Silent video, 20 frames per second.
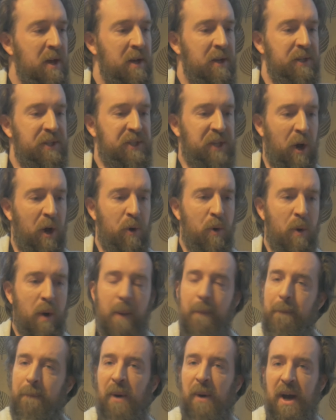So
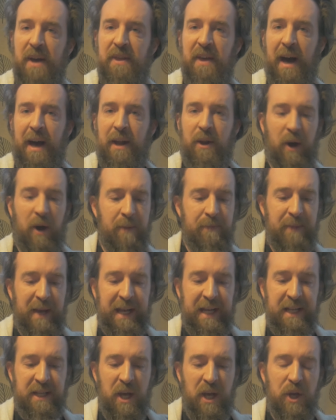by that I
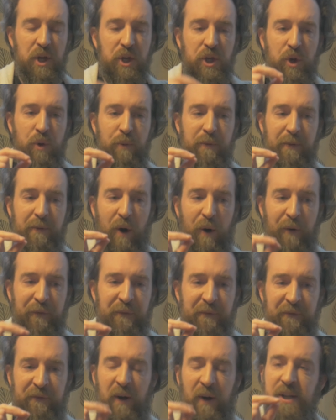mean you
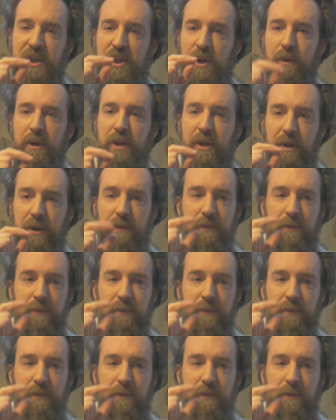often find you